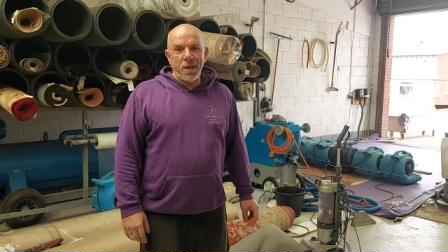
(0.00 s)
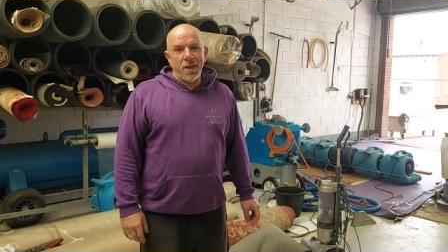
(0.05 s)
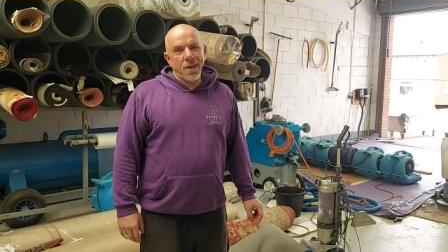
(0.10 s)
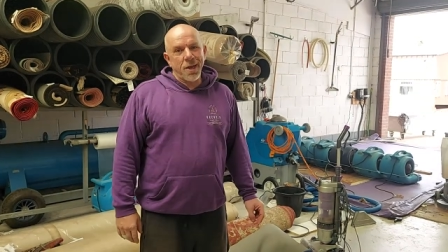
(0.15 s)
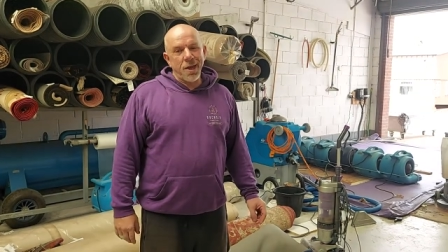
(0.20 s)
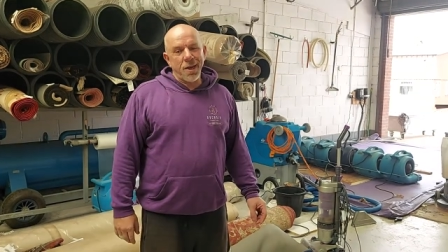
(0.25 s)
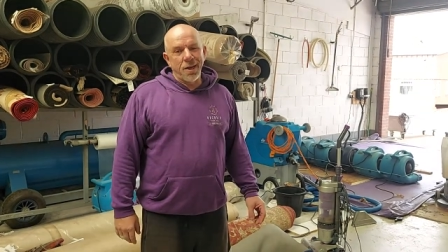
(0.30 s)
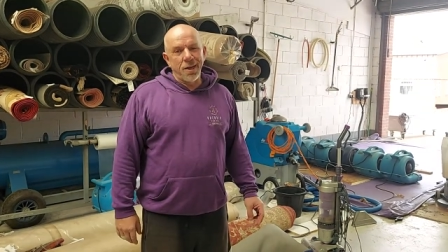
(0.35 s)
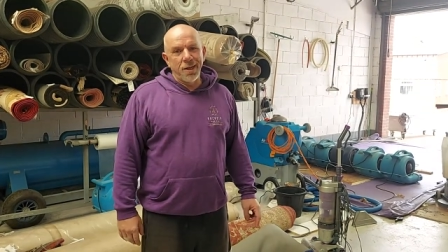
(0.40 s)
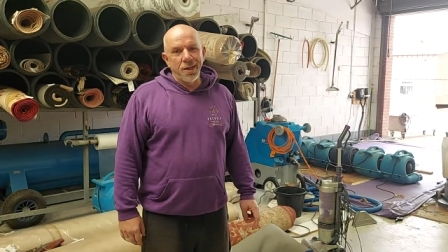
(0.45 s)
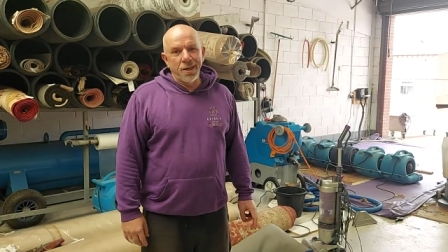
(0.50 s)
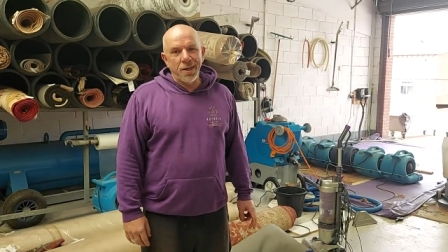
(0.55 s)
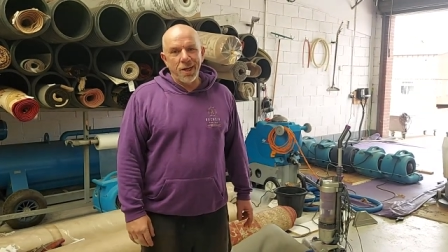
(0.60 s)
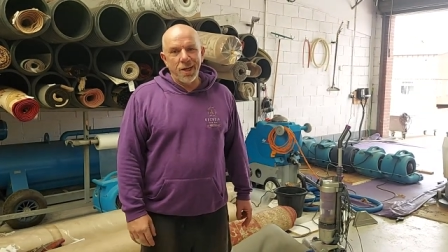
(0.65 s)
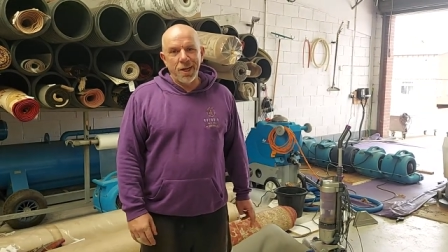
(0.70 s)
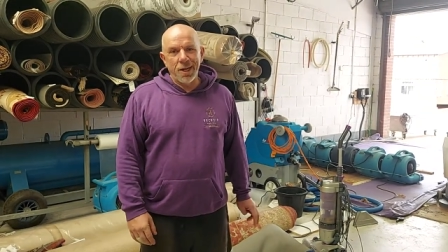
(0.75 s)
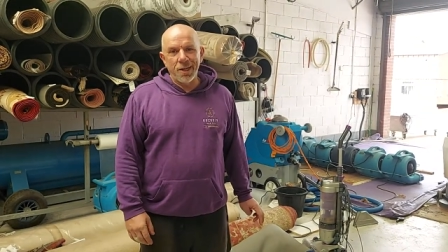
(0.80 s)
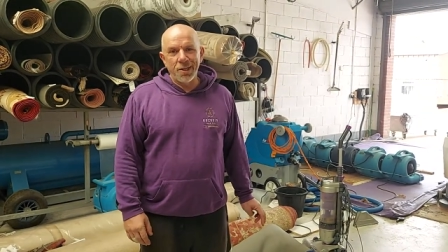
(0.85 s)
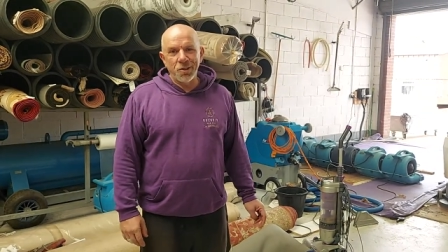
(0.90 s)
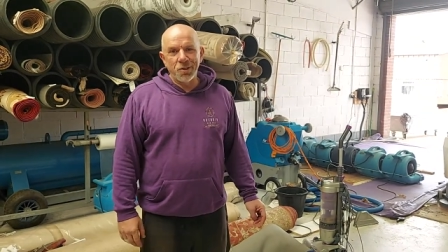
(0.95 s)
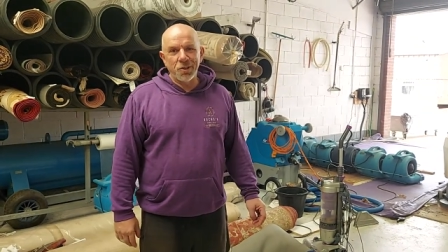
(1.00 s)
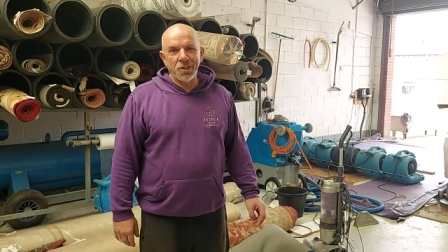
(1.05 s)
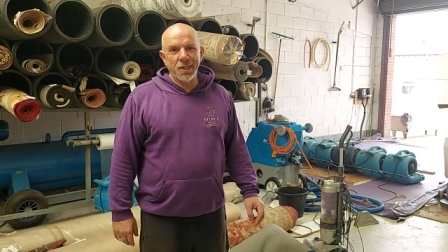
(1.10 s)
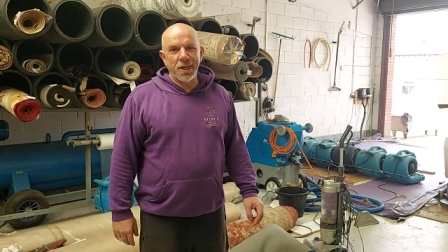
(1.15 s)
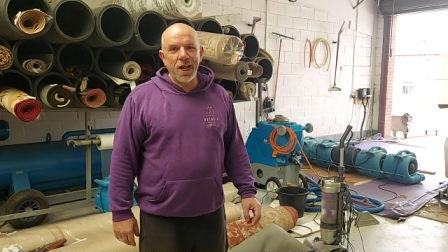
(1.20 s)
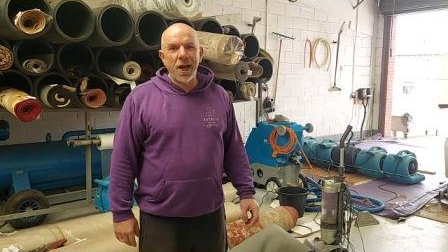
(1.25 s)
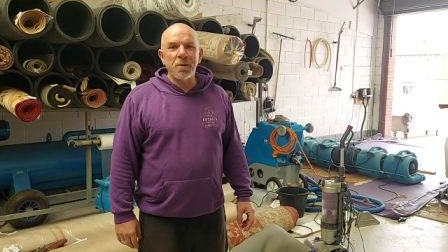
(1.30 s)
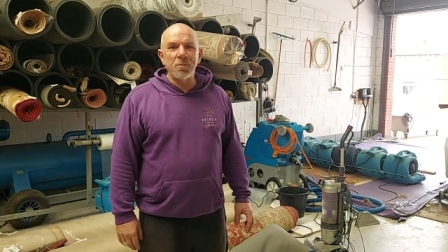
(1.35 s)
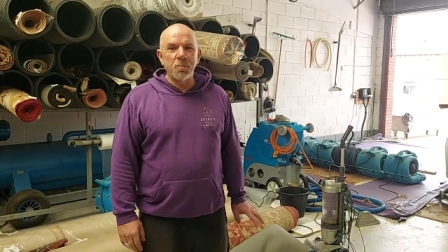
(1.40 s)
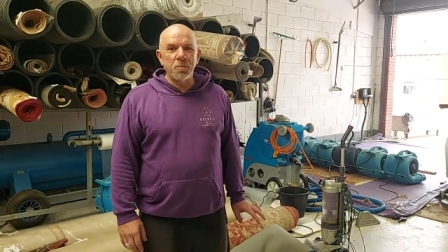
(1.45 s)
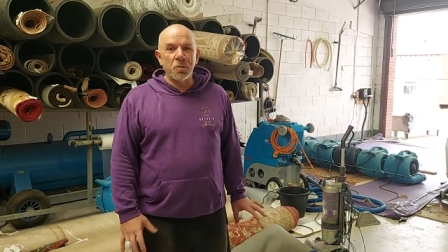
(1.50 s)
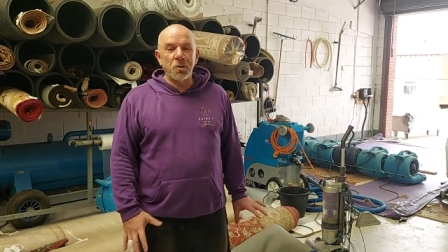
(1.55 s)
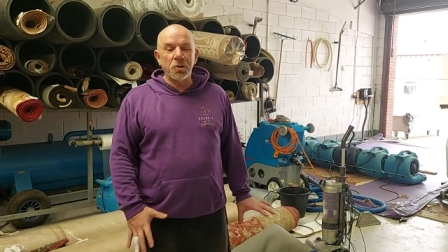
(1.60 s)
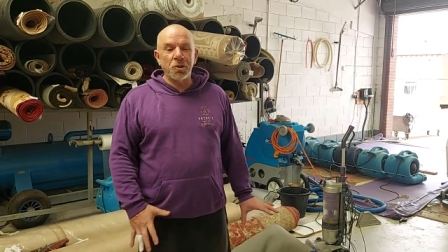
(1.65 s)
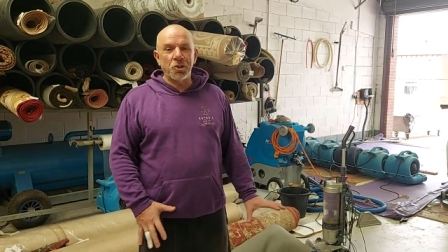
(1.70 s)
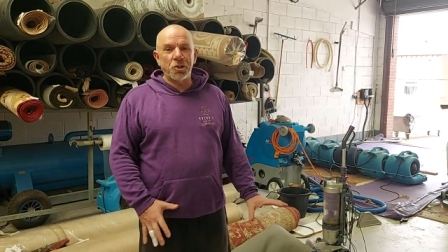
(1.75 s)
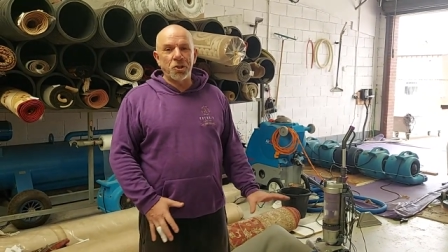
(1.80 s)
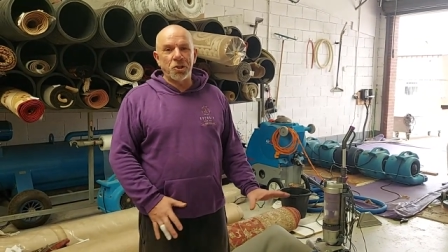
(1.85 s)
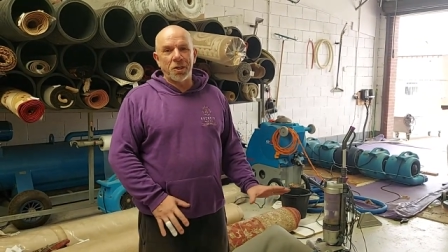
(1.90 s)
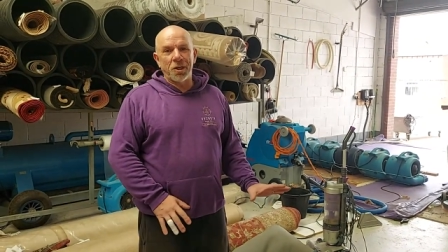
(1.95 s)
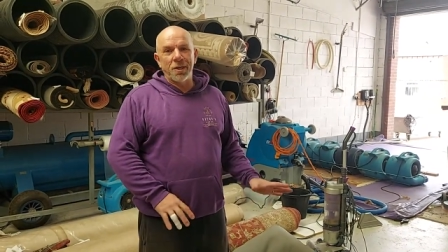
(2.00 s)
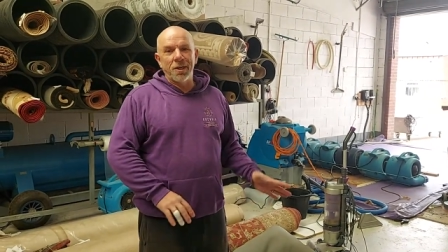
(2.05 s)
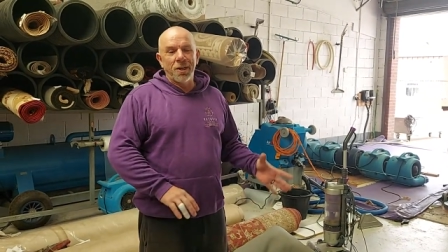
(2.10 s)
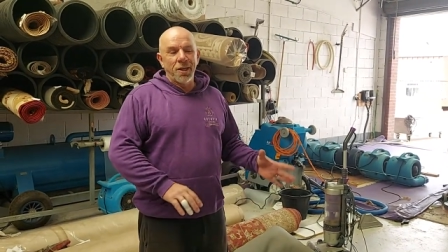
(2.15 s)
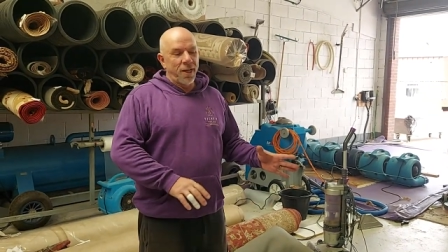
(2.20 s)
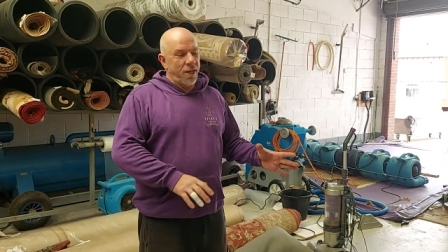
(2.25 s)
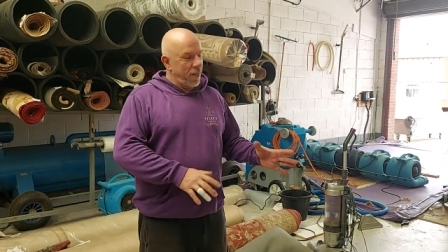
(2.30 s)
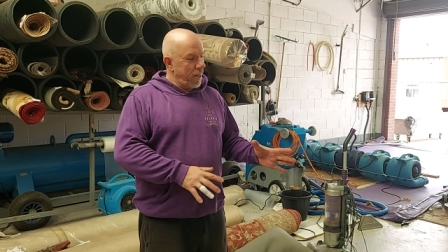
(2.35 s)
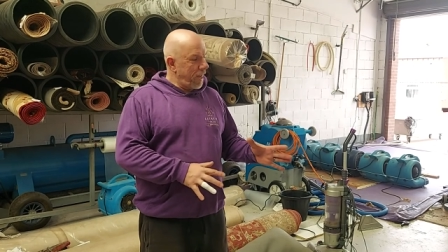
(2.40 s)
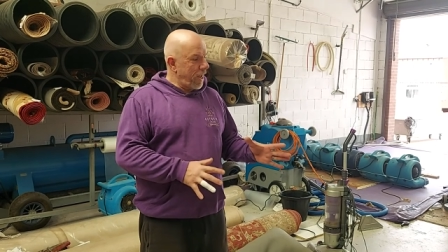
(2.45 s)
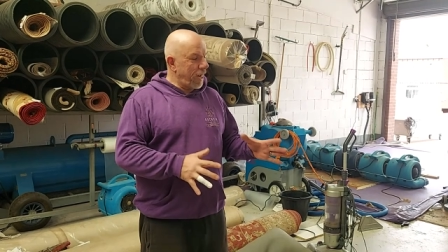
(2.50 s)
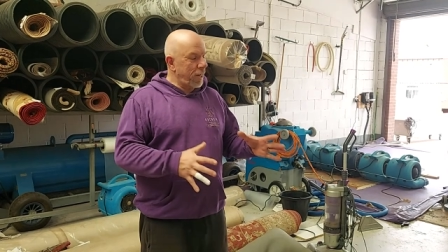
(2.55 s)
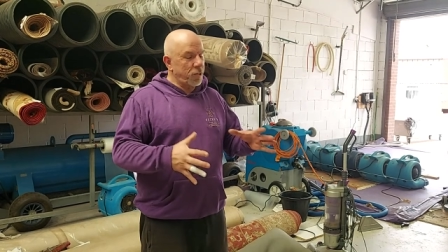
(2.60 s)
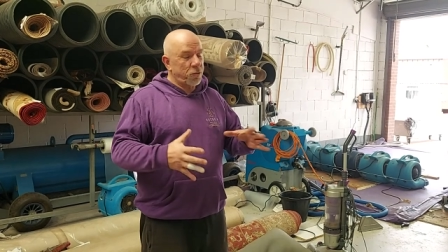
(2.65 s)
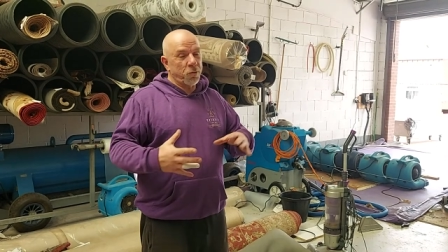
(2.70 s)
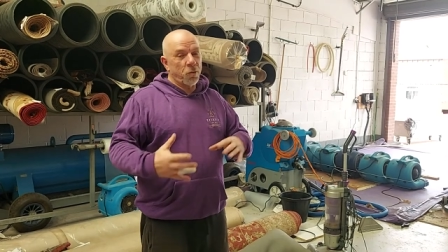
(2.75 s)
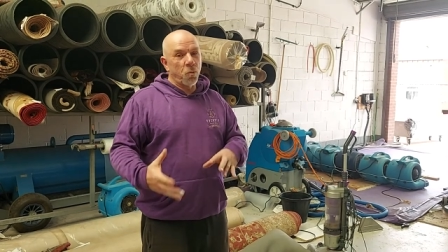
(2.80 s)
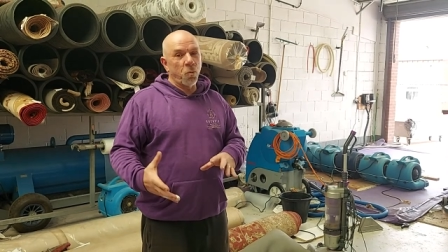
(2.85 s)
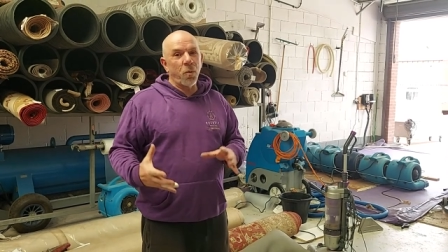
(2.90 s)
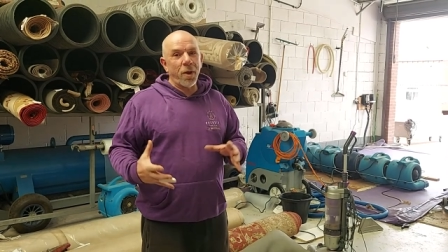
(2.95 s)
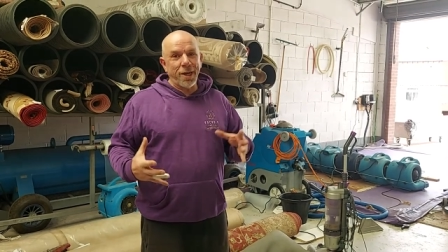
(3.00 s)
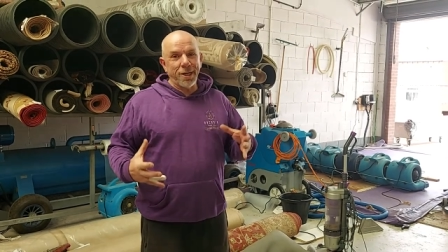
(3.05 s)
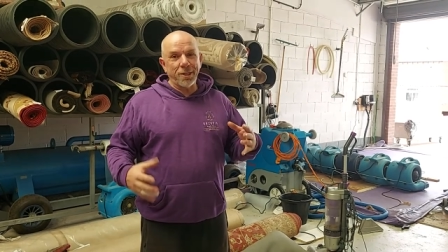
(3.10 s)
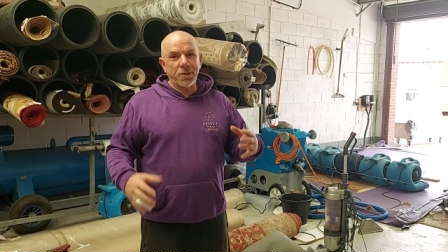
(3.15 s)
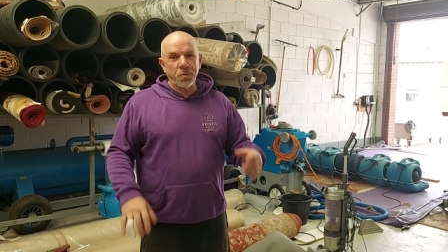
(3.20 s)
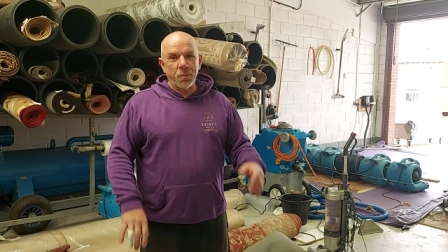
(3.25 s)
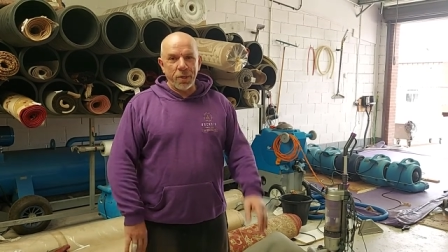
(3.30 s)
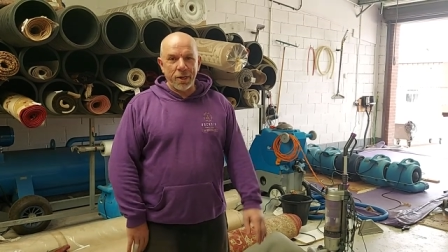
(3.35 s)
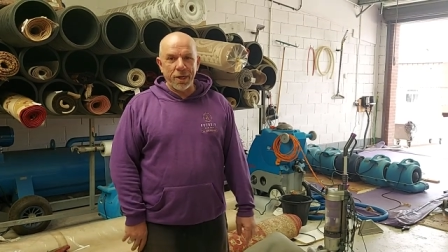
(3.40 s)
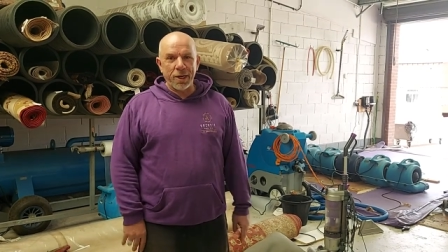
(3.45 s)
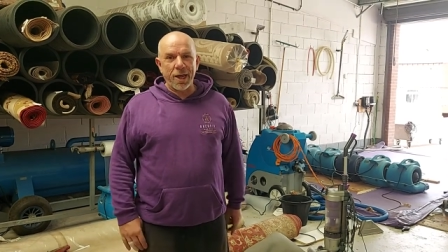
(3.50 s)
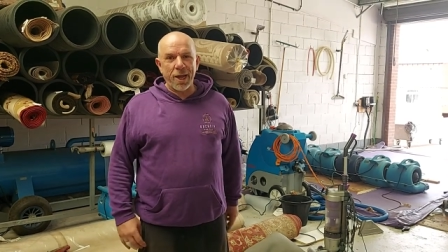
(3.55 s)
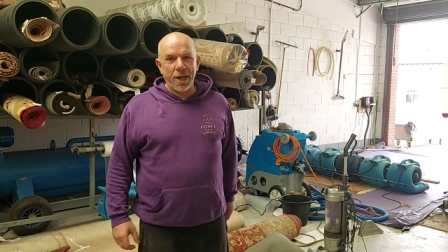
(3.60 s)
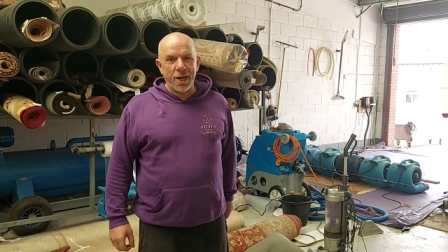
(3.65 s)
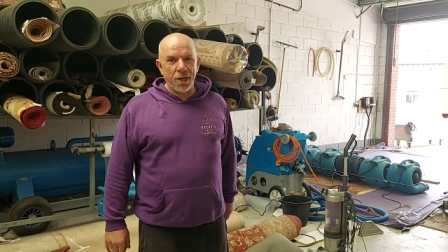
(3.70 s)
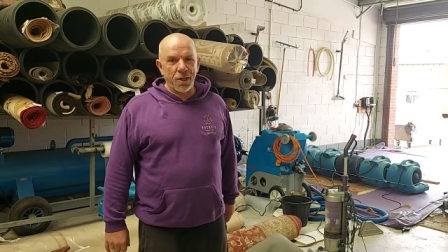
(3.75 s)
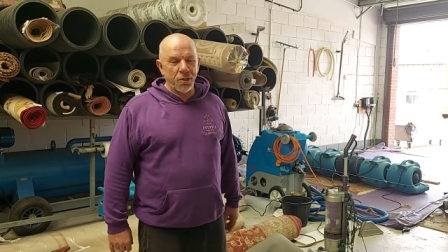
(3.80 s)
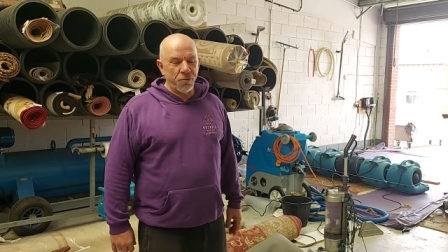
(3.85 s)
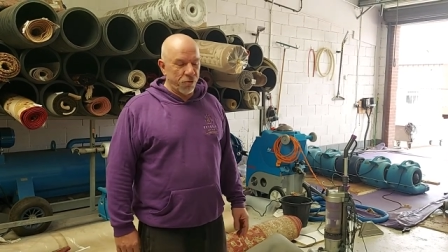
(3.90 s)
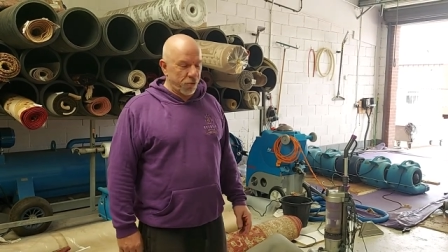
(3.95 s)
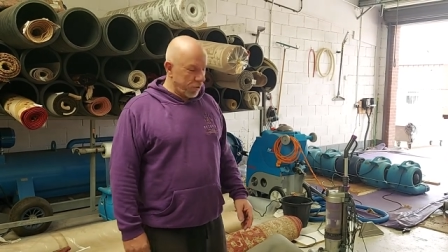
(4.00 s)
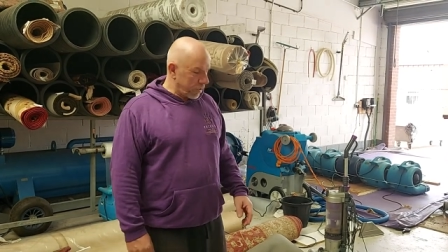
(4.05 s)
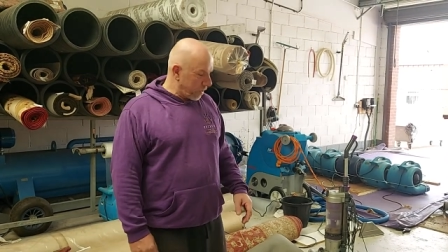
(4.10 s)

it again and see how much actual weight we can get out of the rug.